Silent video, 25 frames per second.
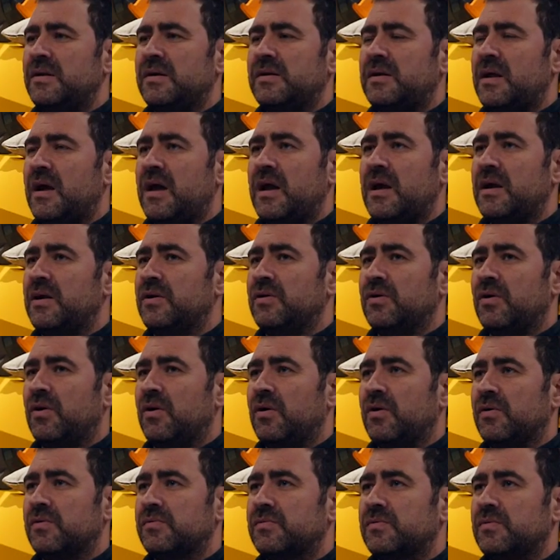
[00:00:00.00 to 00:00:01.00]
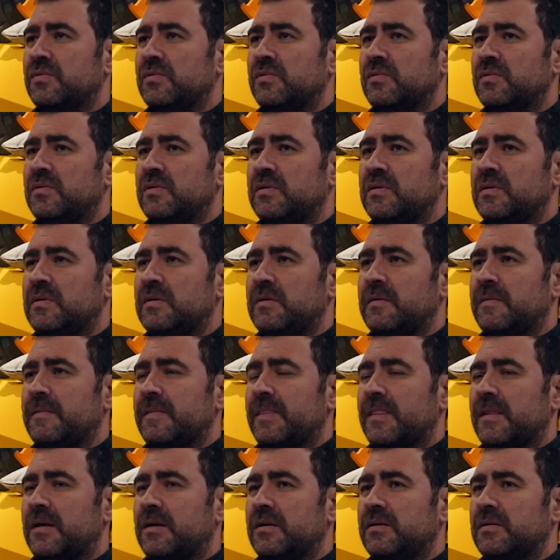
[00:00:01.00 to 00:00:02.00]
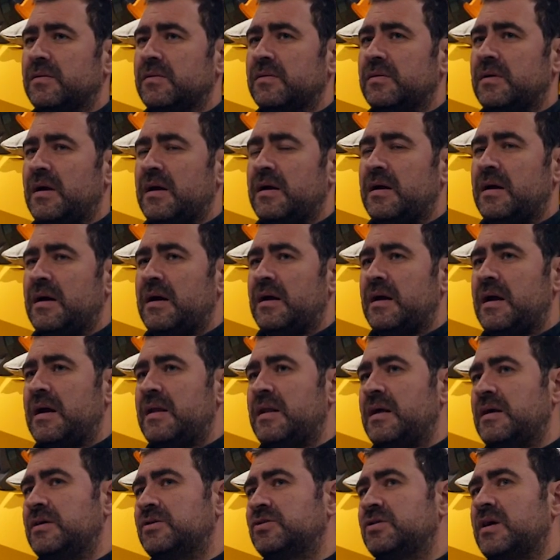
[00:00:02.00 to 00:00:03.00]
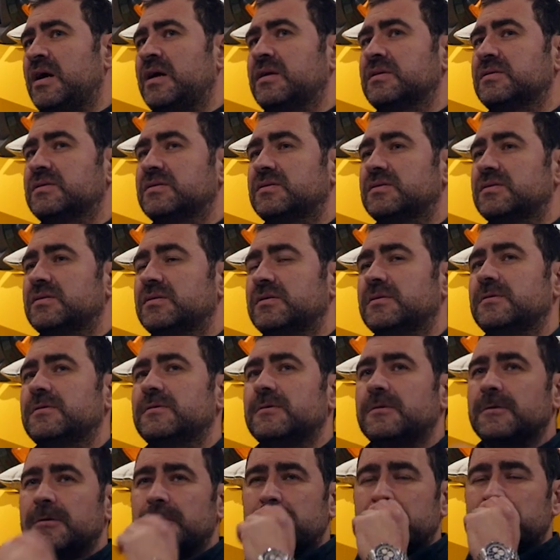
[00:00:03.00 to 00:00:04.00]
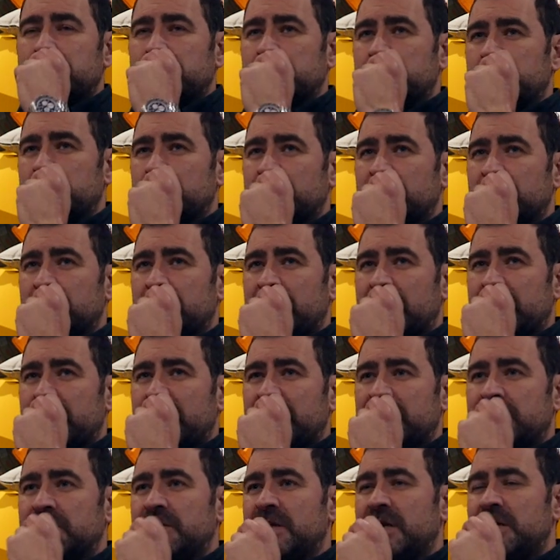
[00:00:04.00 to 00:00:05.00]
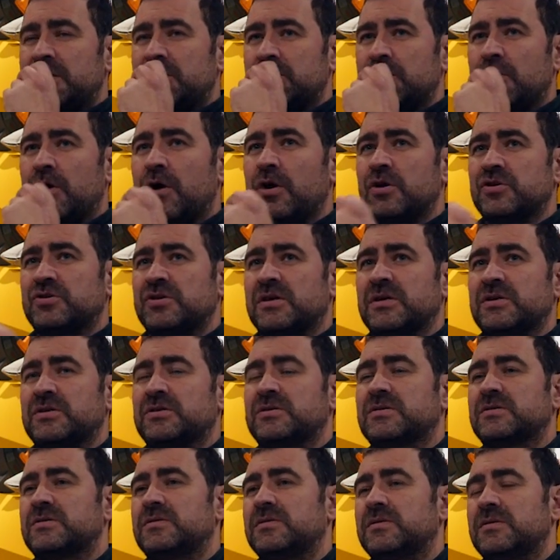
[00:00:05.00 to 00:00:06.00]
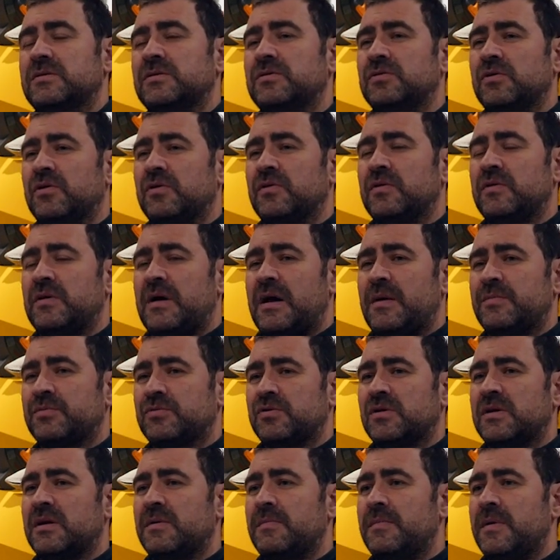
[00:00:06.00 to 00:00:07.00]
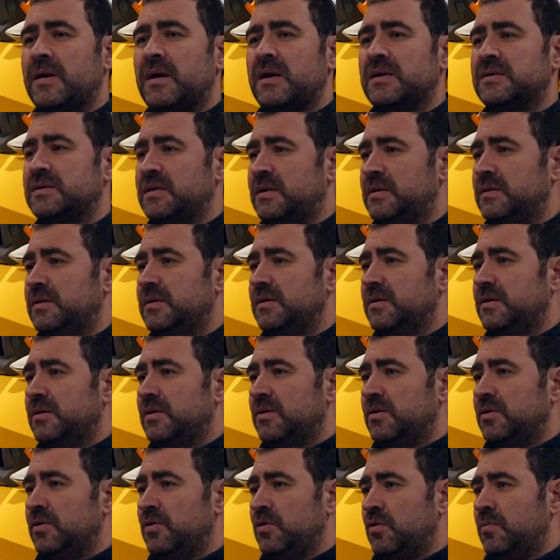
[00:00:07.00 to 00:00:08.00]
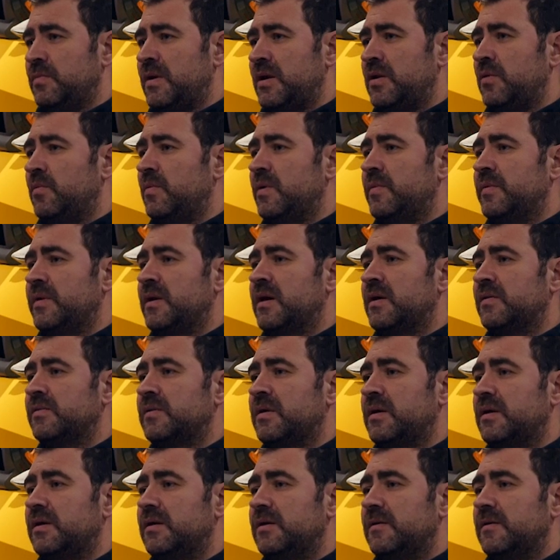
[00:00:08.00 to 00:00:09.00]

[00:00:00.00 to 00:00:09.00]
the day, you know, NHS, like these nurses, you know, they're absolutely amazing young men and women, aren't they?